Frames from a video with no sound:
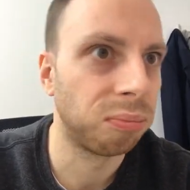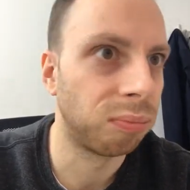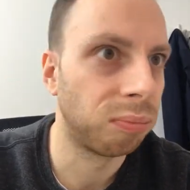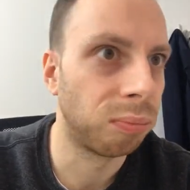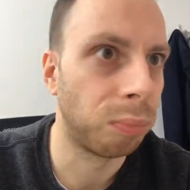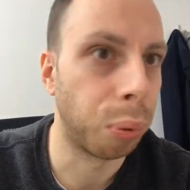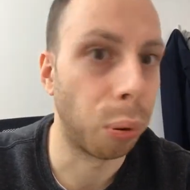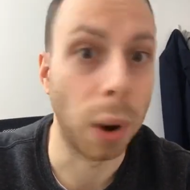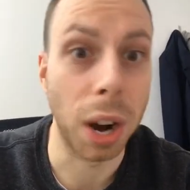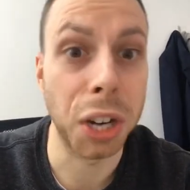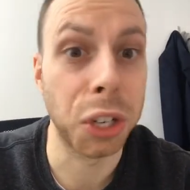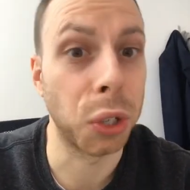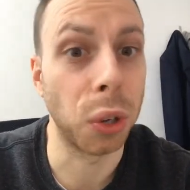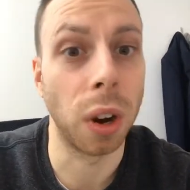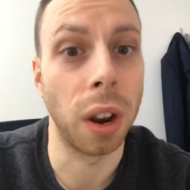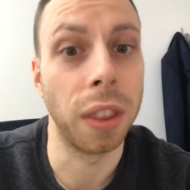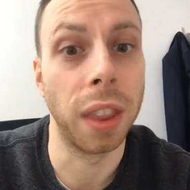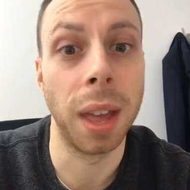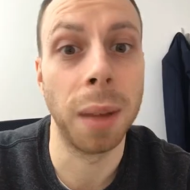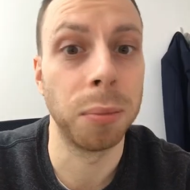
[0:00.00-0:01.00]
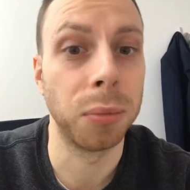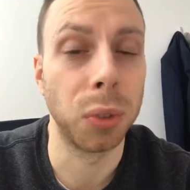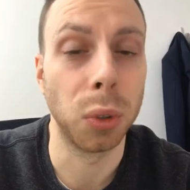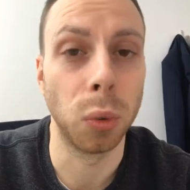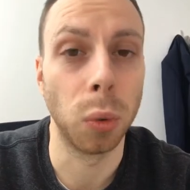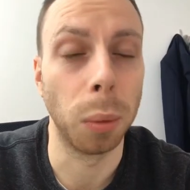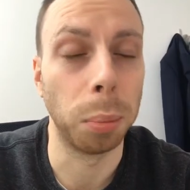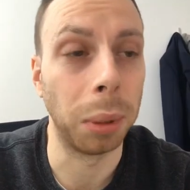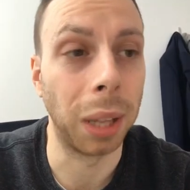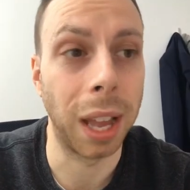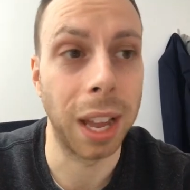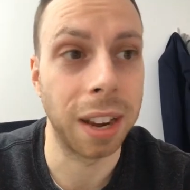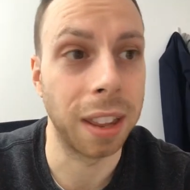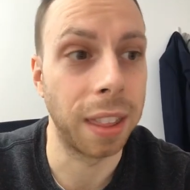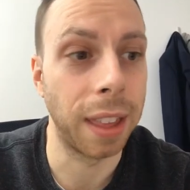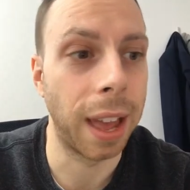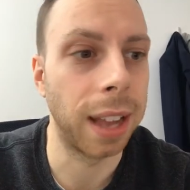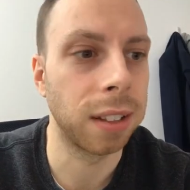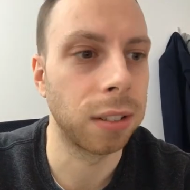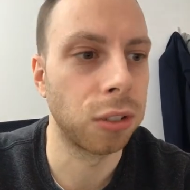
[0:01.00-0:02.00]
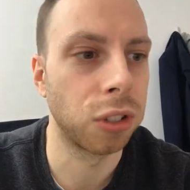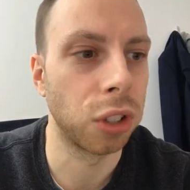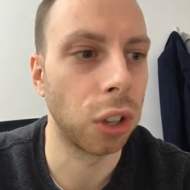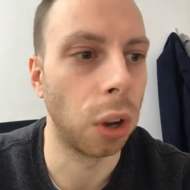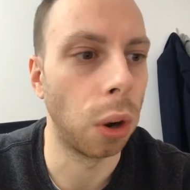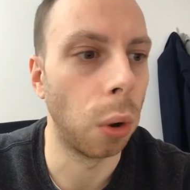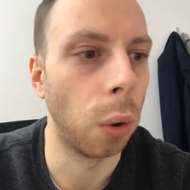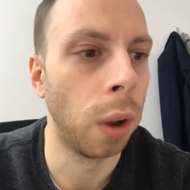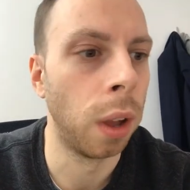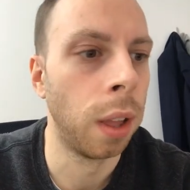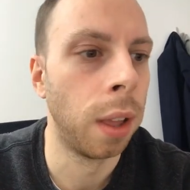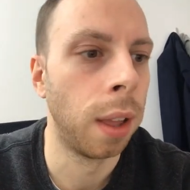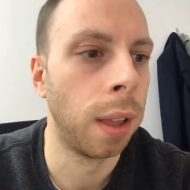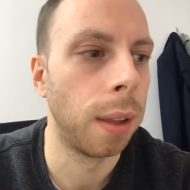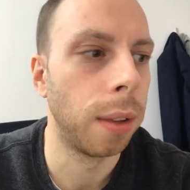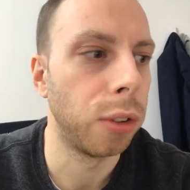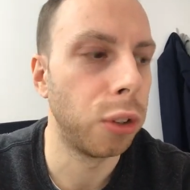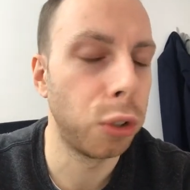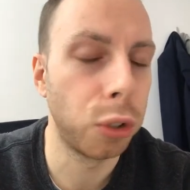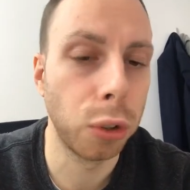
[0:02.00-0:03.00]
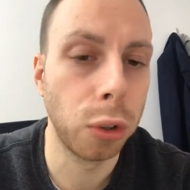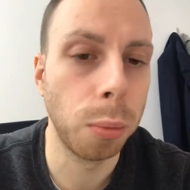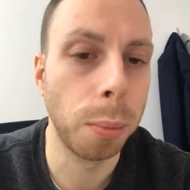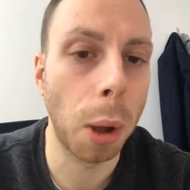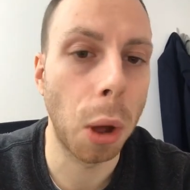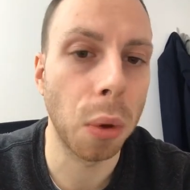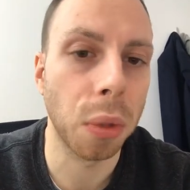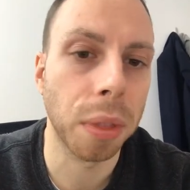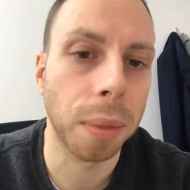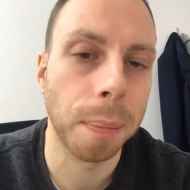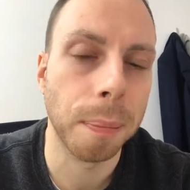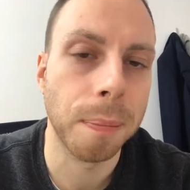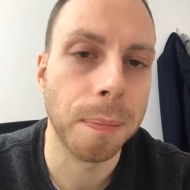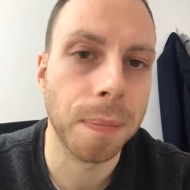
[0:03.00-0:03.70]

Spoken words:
pressure on them to reply to that. So you should do both.